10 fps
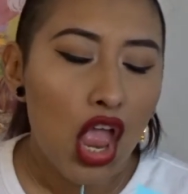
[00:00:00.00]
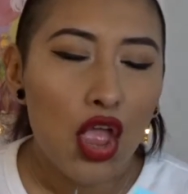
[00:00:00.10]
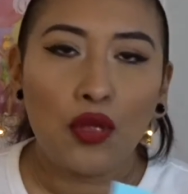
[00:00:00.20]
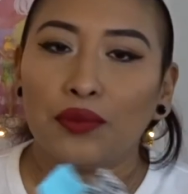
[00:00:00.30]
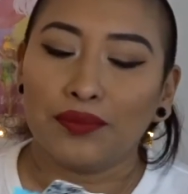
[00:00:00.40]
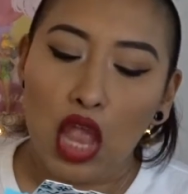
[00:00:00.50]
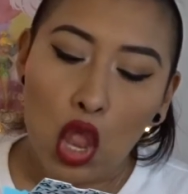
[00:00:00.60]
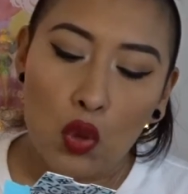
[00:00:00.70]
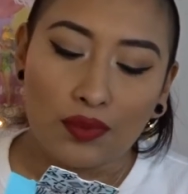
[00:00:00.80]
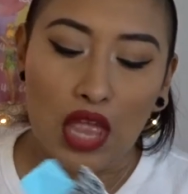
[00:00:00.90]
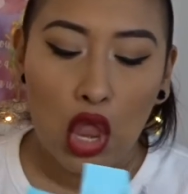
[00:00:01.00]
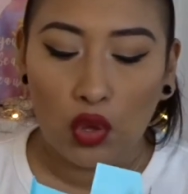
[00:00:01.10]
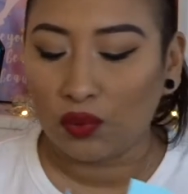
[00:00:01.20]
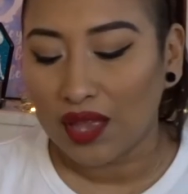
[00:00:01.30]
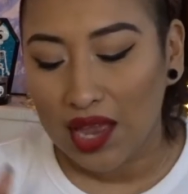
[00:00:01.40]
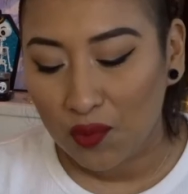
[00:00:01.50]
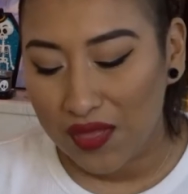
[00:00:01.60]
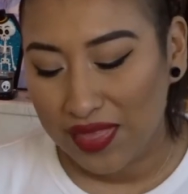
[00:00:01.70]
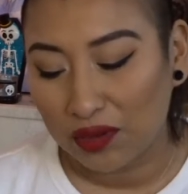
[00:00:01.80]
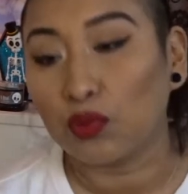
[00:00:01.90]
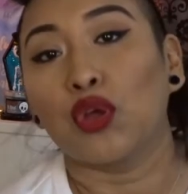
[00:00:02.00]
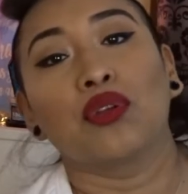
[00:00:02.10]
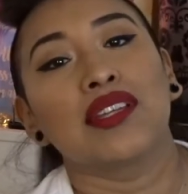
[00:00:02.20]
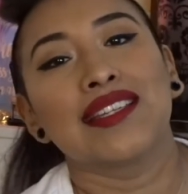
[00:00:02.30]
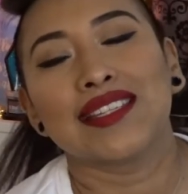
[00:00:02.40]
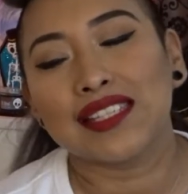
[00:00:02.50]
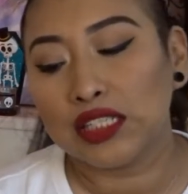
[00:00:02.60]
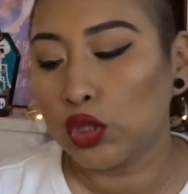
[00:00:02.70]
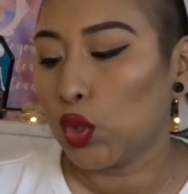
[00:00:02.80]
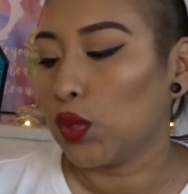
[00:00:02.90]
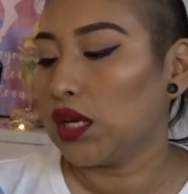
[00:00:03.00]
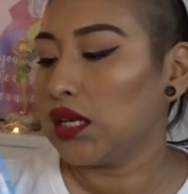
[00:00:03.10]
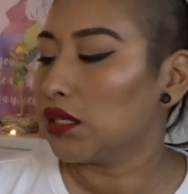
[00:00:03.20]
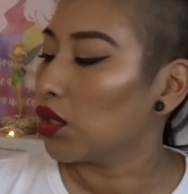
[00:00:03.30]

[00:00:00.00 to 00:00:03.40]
Oh, I read that wrong. Sorry.